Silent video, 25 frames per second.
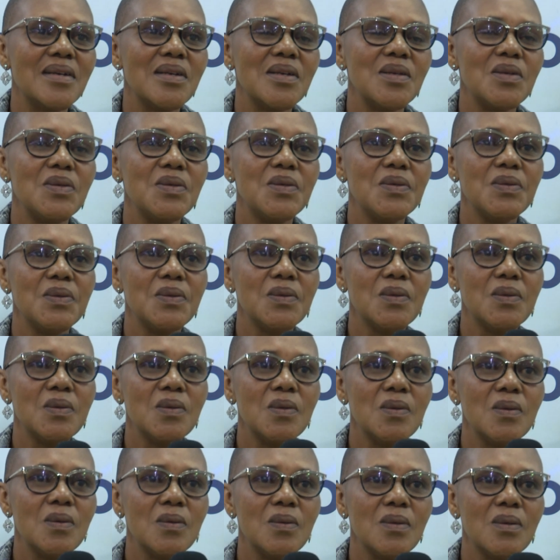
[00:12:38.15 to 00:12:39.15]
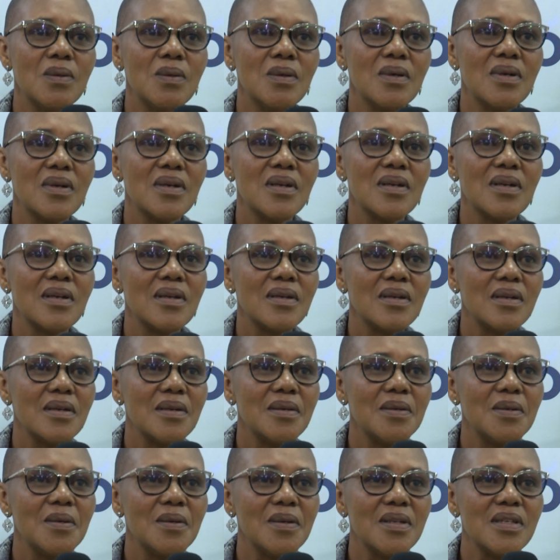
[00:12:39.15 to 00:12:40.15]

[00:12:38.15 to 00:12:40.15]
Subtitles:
you know,